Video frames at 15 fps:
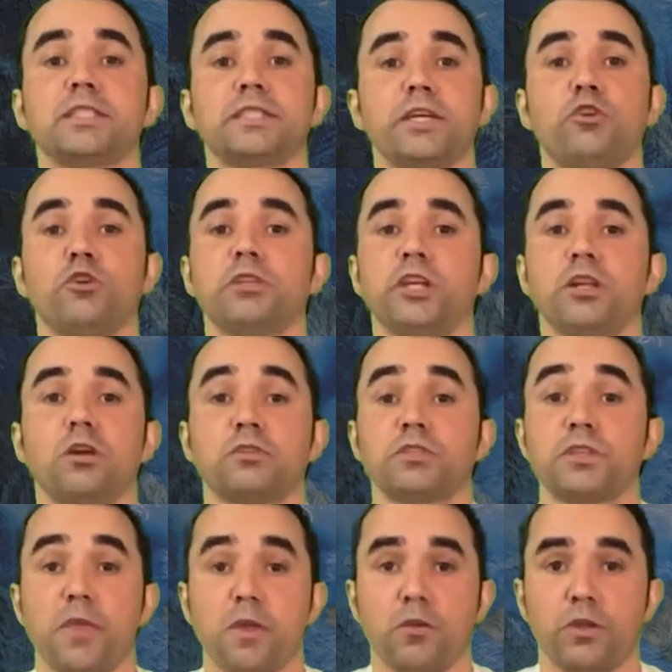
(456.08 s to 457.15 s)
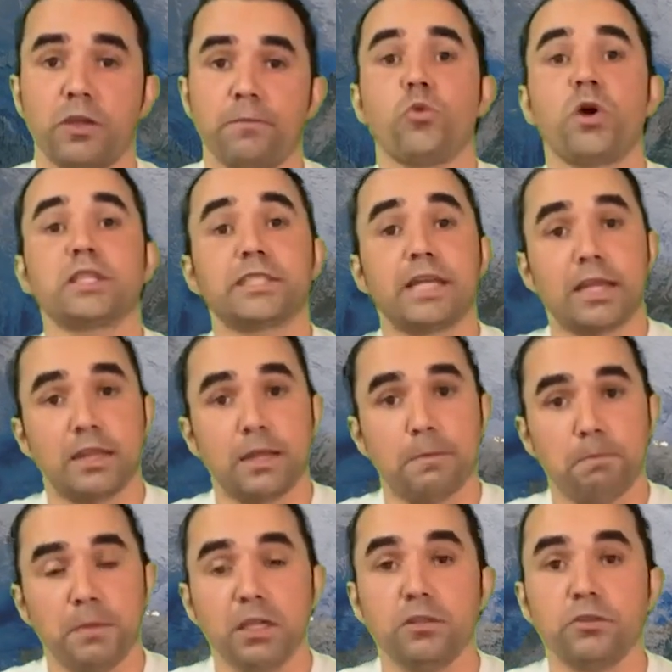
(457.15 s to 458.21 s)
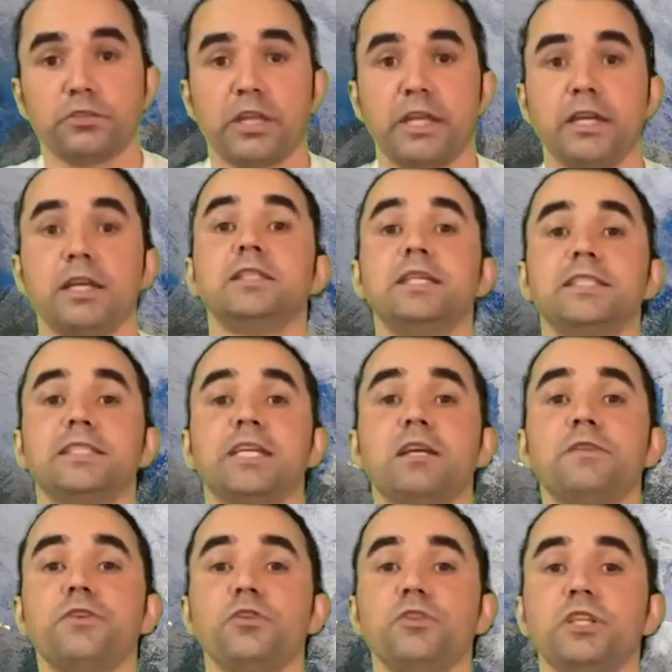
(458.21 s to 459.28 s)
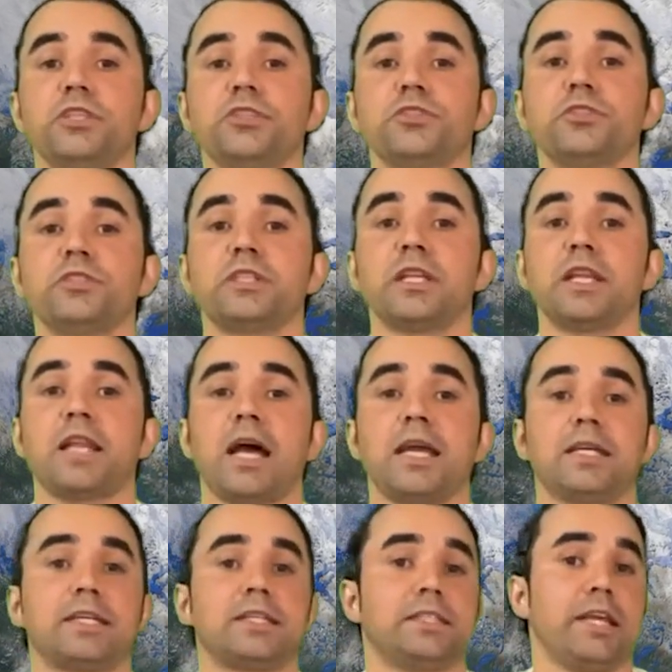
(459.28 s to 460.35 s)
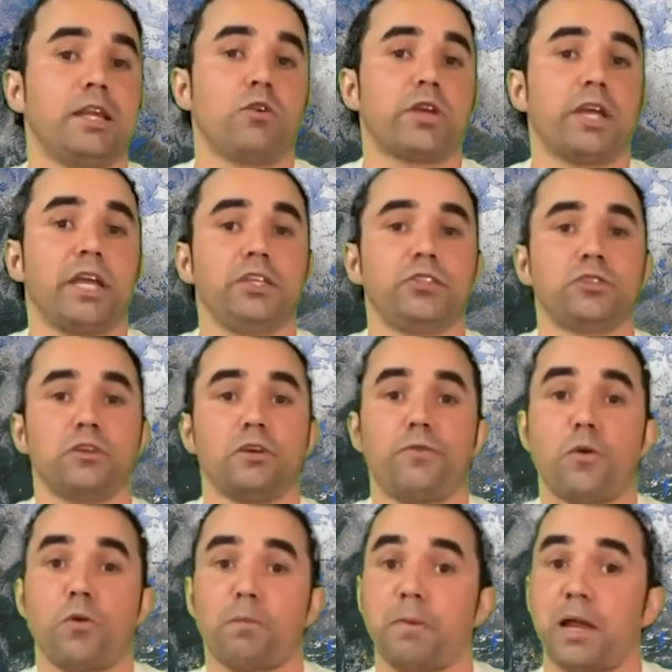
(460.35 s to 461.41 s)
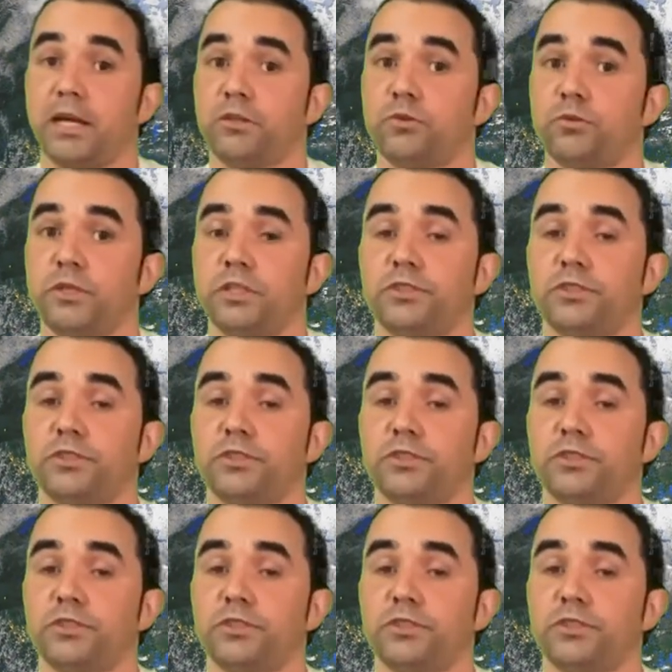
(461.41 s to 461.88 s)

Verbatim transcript: as the Goldilocks theory, where serendipitously, the set of conditions like the location of our planet to the